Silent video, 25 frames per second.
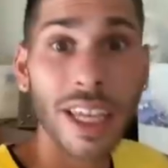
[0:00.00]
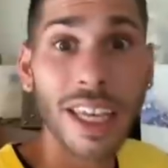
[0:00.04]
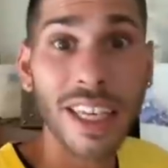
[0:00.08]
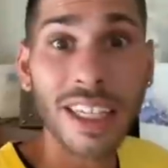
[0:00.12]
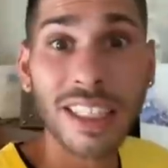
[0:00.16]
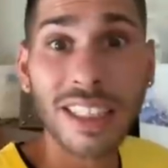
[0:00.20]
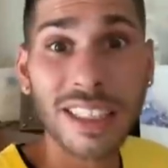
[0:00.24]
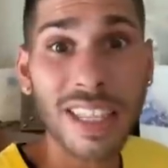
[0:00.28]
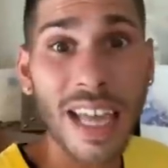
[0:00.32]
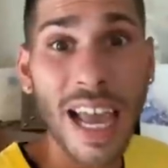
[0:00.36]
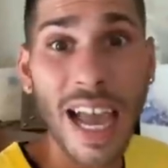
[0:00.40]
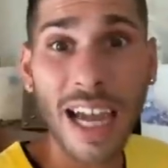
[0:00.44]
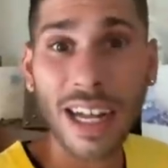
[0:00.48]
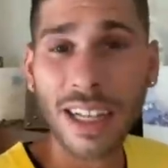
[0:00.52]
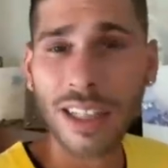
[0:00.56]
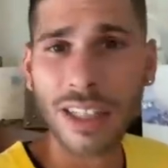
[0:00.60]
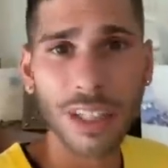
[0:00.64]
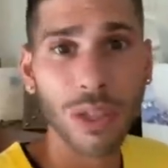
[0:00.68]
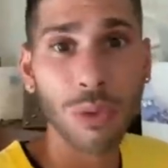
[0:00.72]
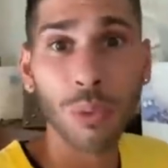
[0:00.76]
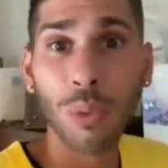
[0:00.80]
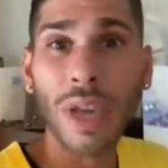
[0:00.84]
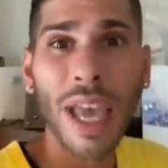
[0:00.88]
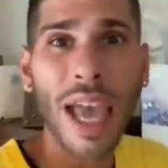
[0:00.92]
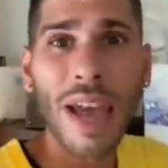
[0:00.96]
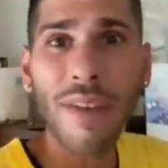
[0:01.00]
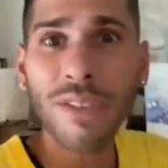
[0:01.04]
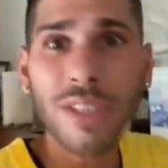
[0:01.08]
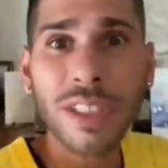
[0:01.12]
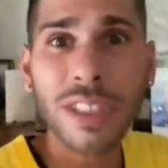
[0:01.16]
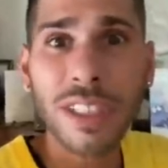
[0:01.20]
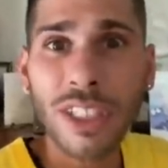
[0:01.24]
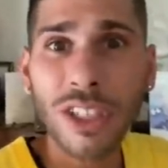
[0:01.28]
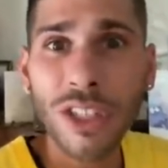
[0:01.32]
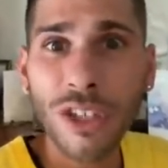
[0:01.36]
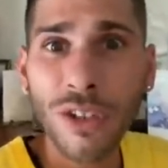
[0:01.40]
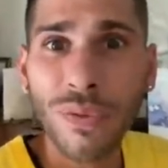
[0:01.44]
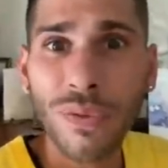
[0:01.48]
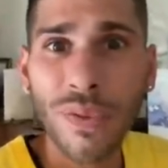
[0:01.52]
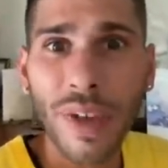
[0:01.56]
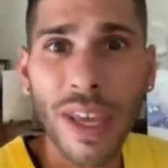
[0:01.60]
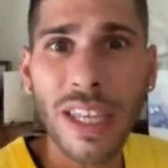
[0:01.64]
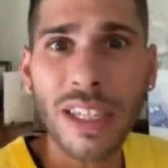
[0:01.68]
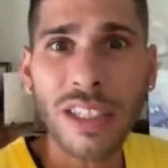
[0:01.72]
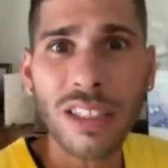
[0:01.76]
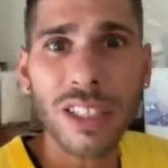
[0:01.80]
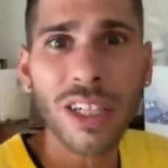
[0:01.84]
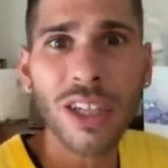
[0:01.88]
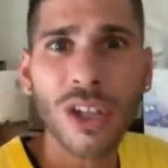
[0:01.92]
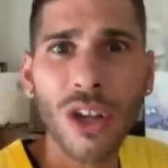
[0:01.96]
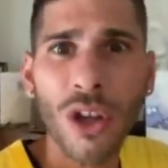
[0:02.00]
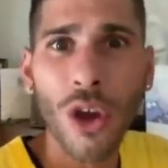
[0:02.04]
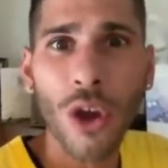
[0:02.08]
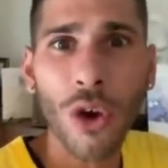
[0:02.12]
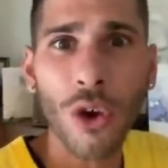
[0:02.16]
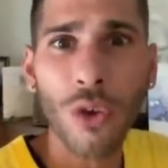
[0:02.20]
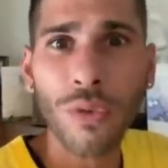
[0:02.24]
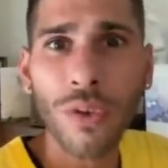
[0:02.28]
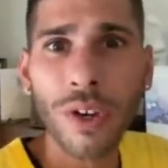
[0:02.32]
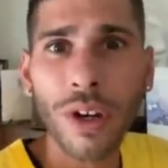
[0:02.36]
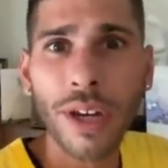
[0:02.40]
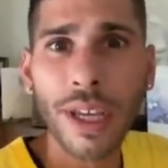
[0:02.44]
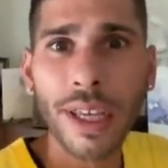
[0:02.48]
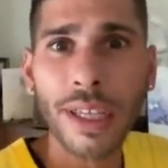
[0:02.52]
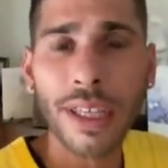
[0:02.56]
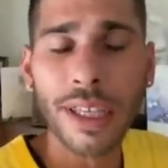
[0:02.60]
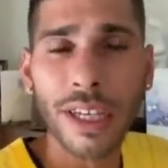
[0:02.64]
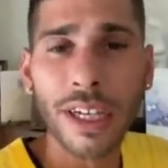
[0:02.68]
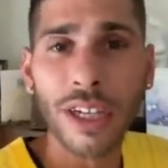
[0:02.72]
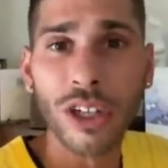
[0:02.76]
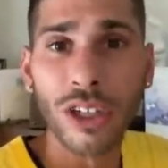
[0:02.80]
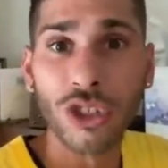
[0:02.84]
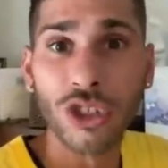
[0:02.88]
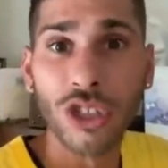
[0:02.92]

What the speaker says: Exactly. We haven't seen her face in over a year.